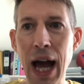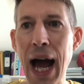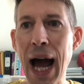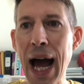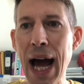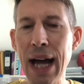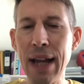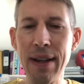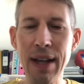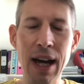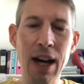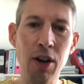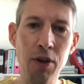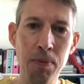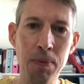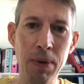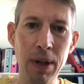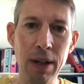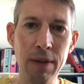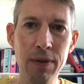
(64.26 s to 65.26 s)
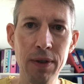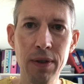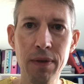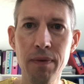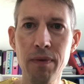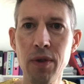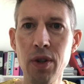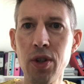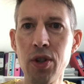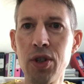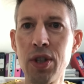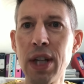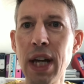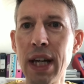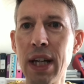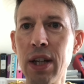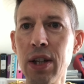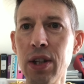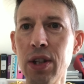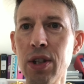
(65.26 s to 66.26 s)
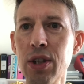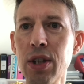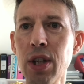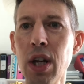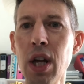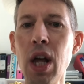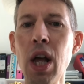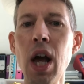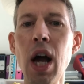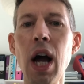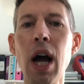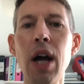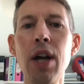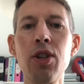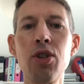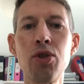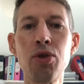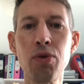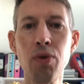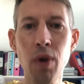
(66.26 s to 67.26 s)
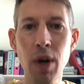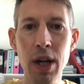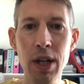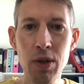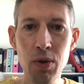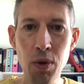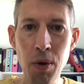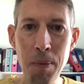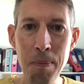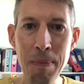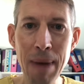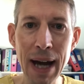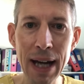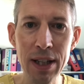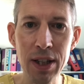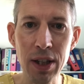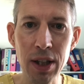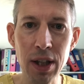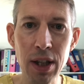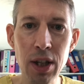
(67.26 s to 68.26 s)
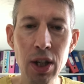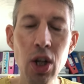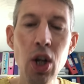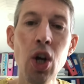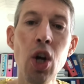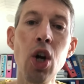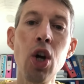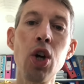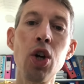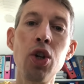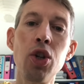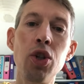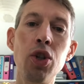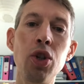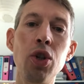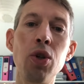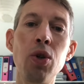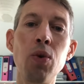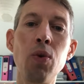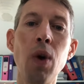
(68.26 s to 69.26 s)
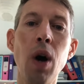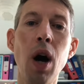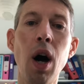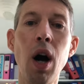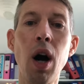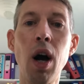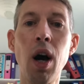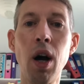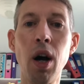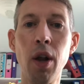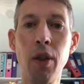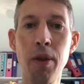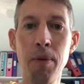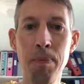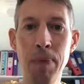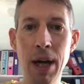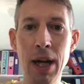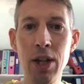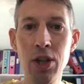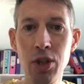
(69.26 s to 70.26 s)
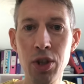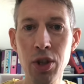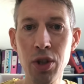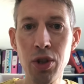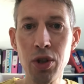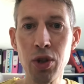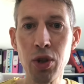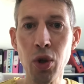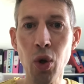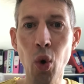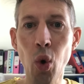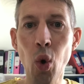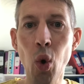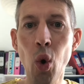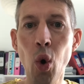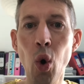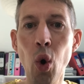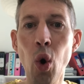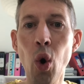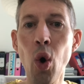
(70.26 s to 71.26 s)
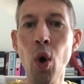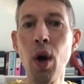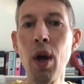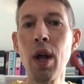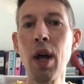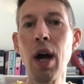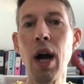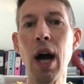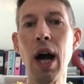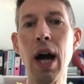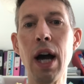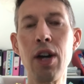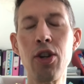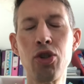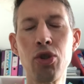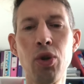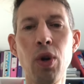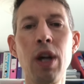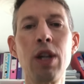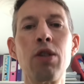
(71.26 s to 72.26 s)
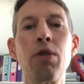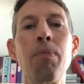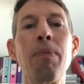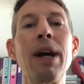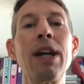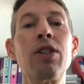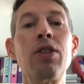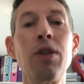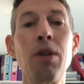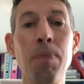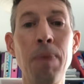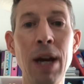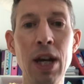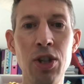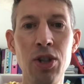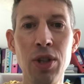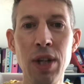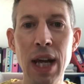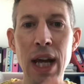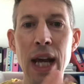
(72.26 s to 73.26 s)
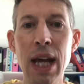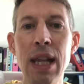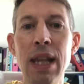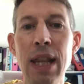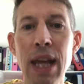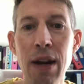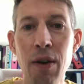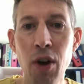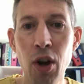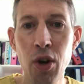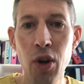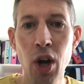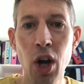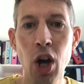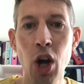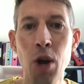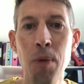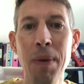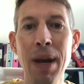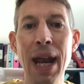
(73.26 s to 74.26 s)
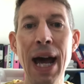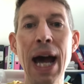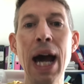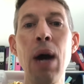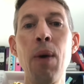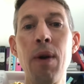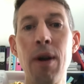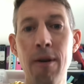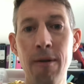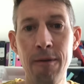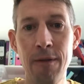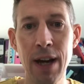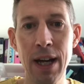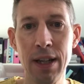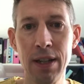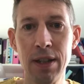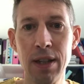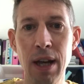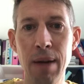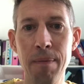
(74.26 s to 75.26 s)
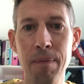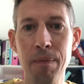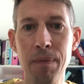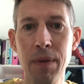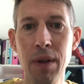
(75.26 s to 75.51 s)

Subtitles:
and their health beliefs. Second, try to imagine you are the patient, or try to imagine the patient in their own home and how it affects them.